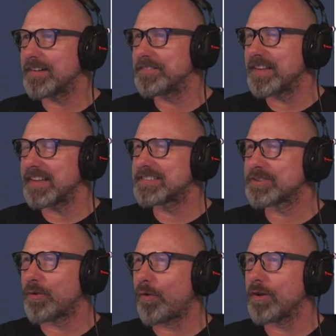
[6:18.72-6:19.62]

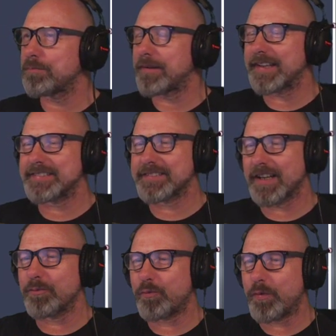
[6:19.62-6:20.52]
It's all places
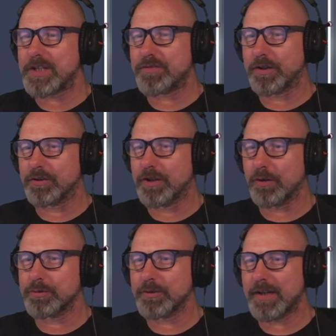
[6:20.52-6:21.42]
I wish we could
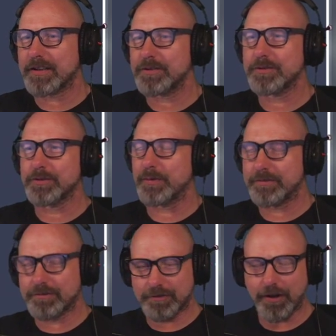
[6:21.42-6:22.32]
go to. I could do a
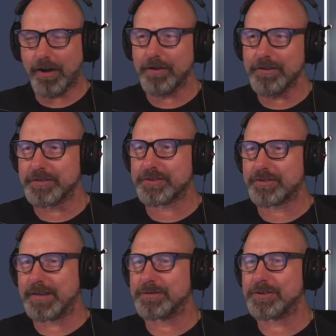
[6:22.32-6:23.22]
ton of
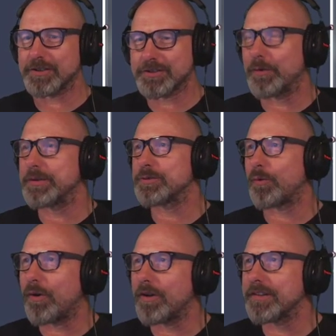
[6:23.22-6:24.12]
streams just going to
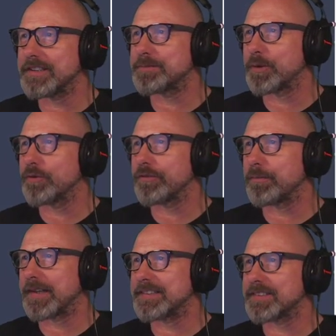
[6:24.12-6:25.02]
all these beautiful
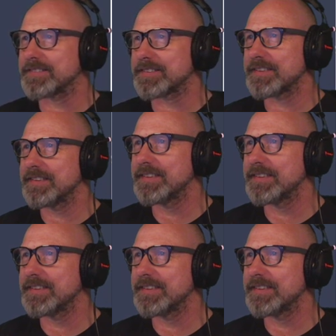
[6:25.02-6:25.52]
places.